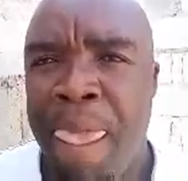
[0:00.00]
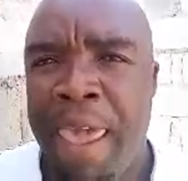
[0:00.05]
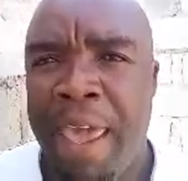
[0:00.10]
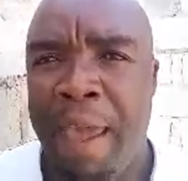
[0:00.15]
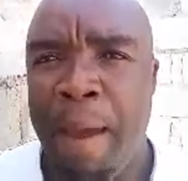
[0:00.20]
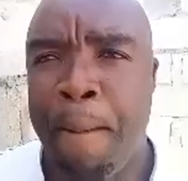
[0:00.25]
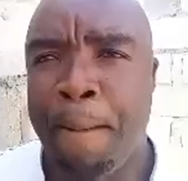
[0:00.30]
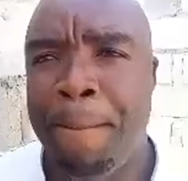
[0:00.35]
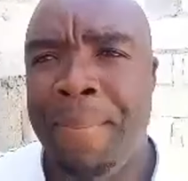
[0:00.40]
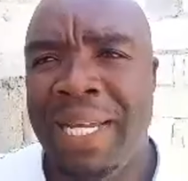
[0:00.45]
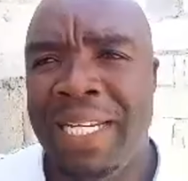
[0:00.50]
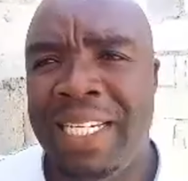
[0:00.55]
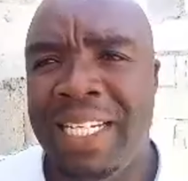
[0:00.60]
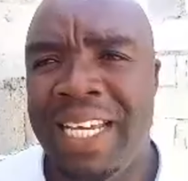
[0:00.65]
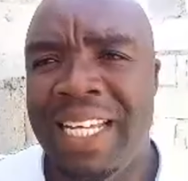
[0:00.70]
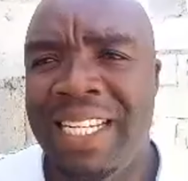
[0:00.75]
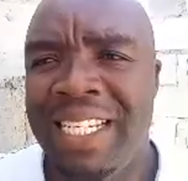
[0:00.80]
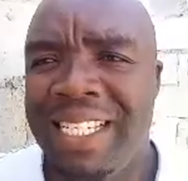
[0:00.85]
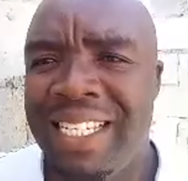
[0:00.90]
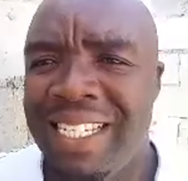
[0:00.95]
Uh, but
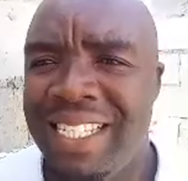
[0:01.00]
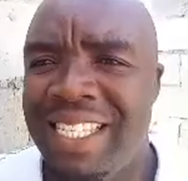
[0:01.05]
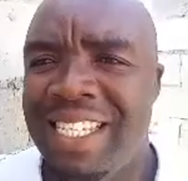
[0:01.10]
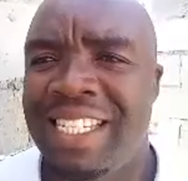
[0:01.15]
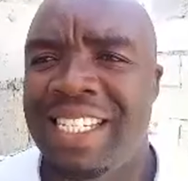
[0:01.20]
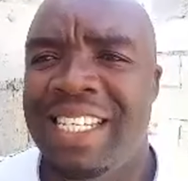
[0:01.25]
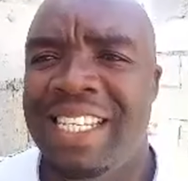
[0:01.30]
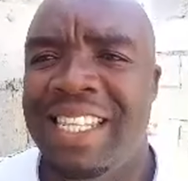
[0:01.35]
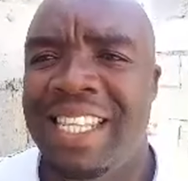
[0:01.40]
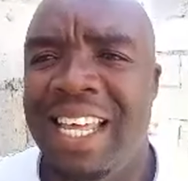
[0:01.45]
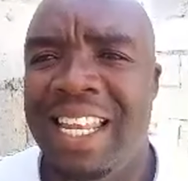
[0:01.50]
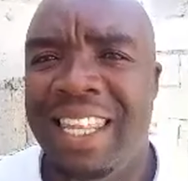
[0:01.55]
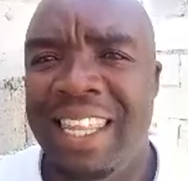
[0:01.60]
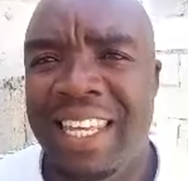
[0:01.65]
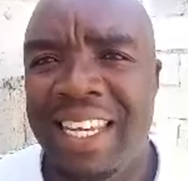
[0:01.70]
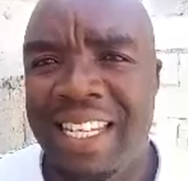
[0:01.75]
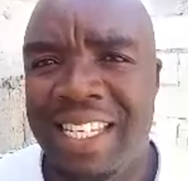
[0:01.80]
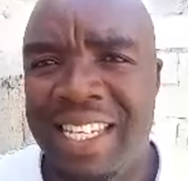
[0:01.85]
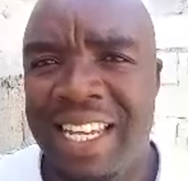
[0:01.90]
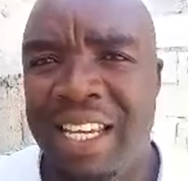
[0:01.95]
any decision that
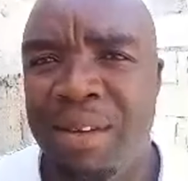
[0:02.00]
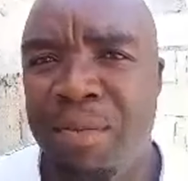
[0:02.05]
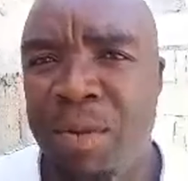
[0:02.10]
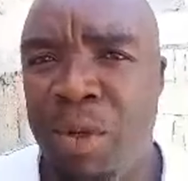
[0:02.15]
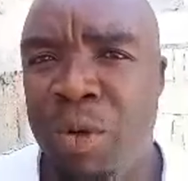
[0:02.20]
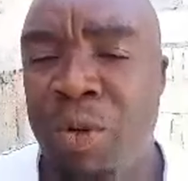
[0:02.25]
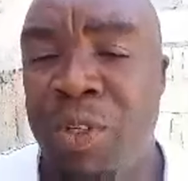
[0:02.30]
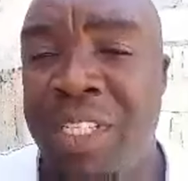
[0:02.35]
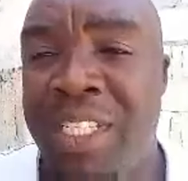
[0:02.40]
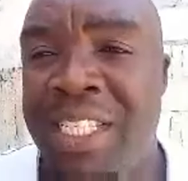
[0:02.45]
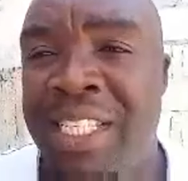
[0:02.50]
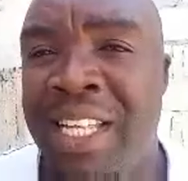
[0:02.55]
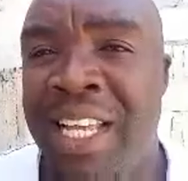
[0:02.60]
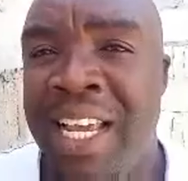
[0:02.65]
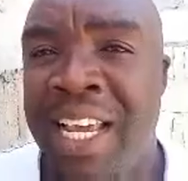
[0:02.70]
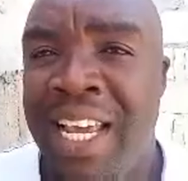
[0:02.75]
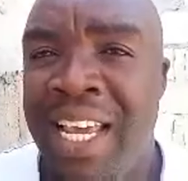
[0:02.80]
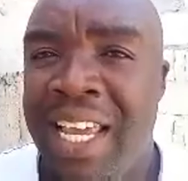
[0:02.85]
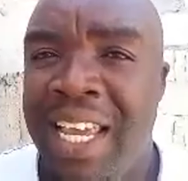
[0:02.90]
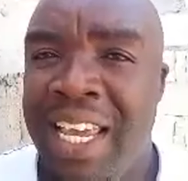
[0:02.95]
they take, because
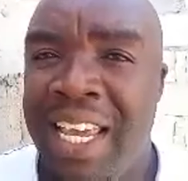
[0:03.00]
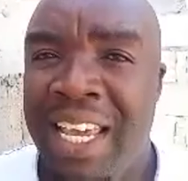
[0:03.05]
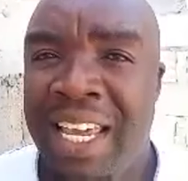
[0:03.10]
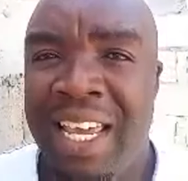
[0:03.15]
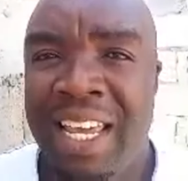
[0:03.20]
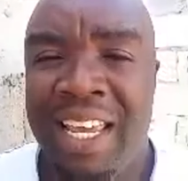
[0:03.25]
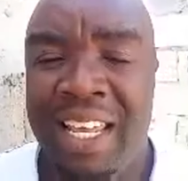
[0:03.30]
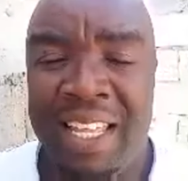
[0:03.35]
uh,